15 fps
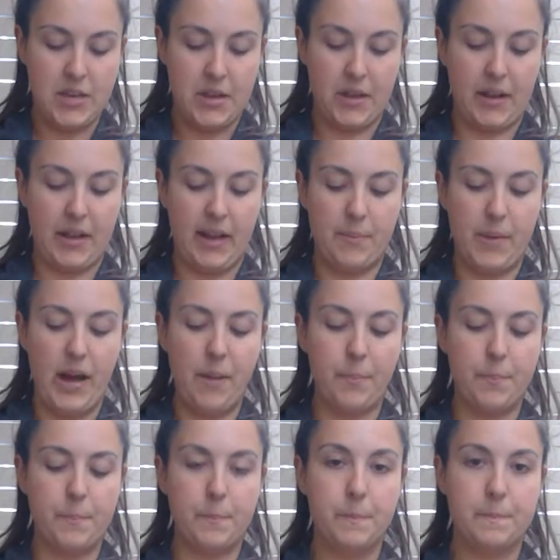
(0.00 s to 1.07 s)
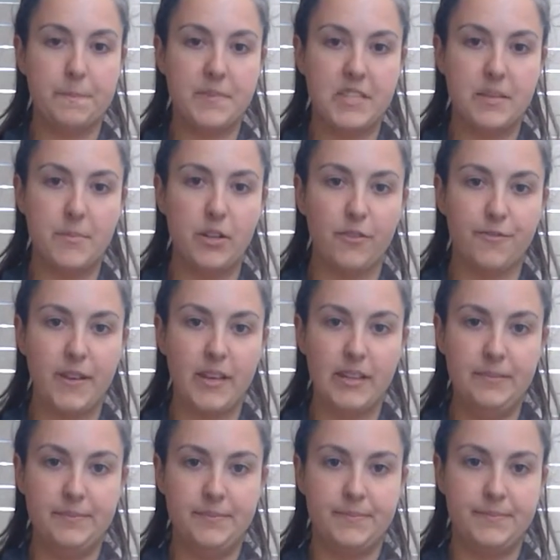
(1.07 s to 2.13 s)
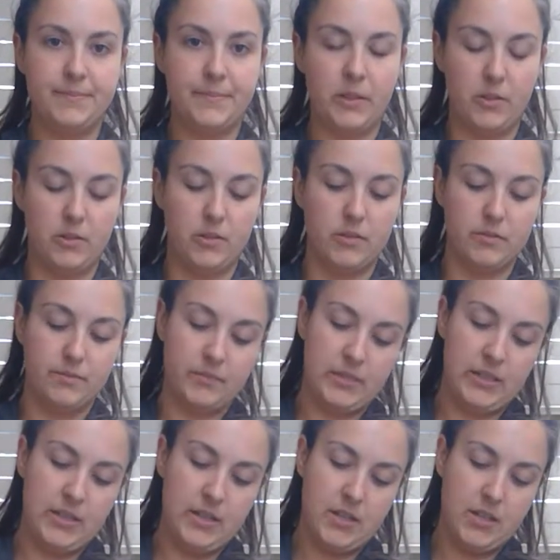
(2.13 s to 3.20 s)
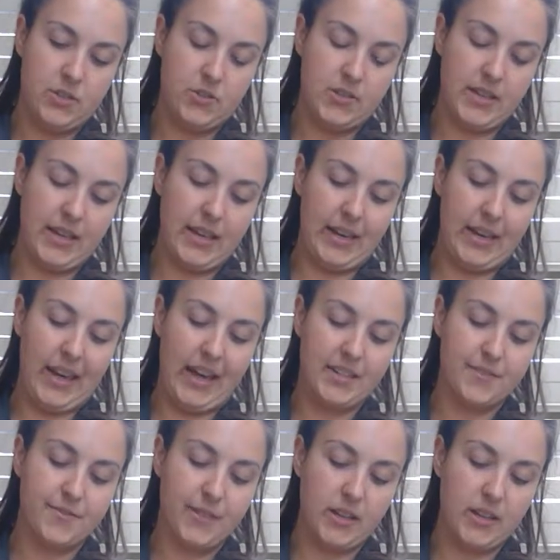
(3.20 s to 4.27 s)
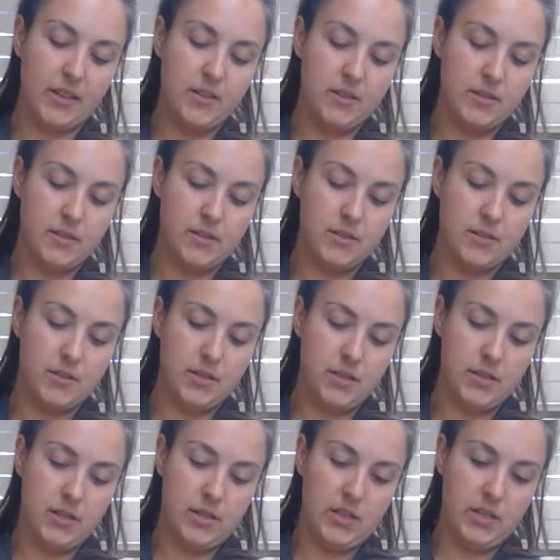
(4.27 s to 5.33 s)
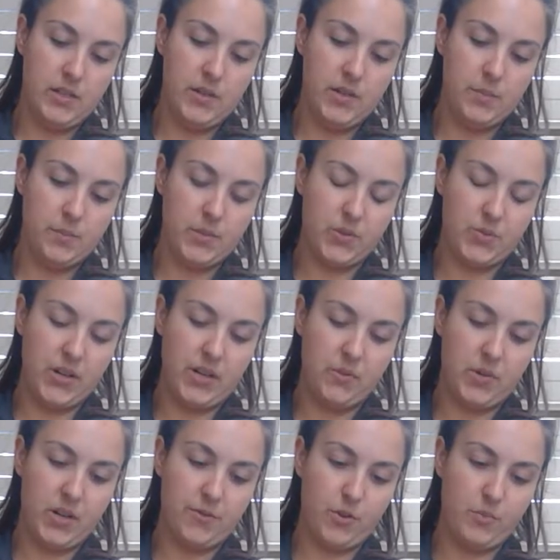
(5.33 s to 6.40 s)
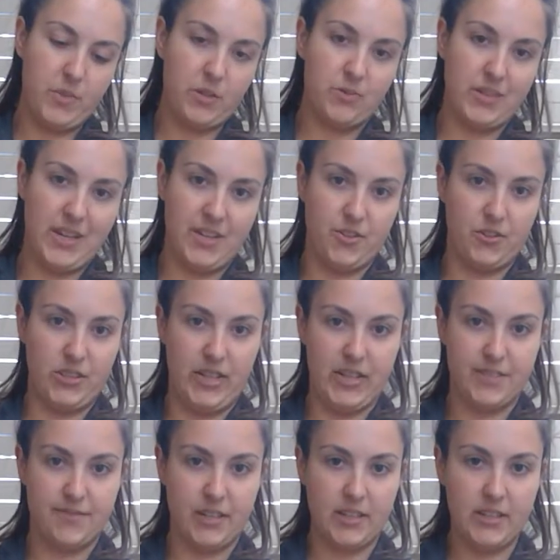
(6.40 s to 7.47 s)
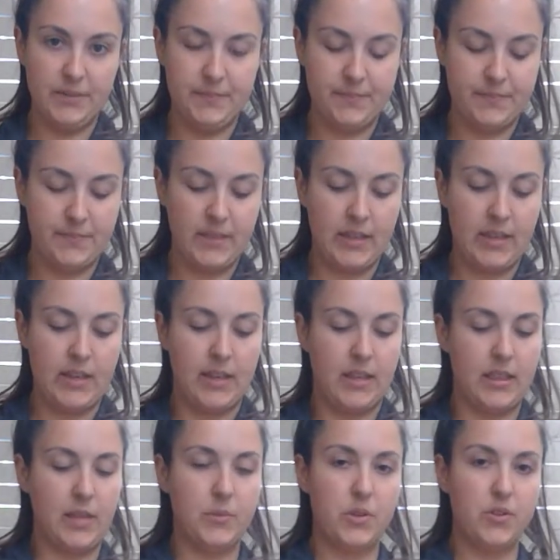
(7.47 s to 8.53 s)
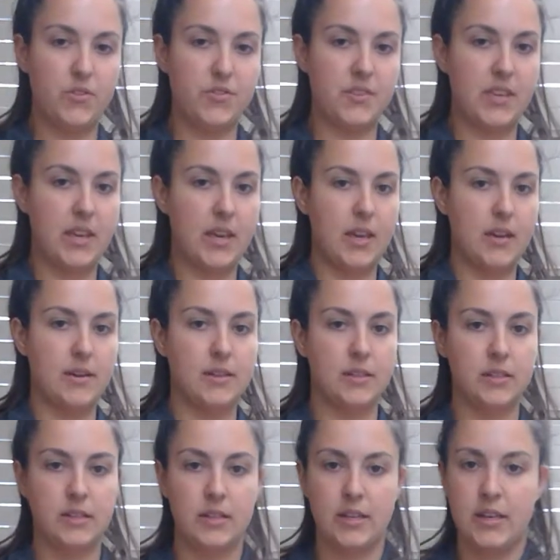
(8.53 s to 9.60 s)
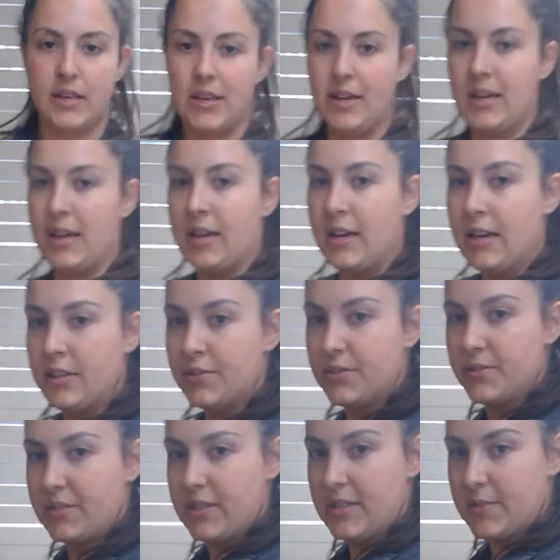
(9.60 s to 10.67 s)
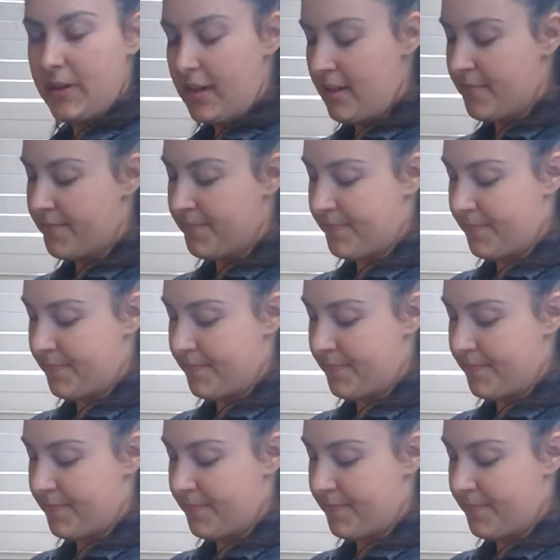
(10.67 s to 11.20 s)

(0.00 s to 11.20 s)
Going to come up to the middle finger, or I should say last finger, between one of your middles and your last finger. Then we use should do it this way,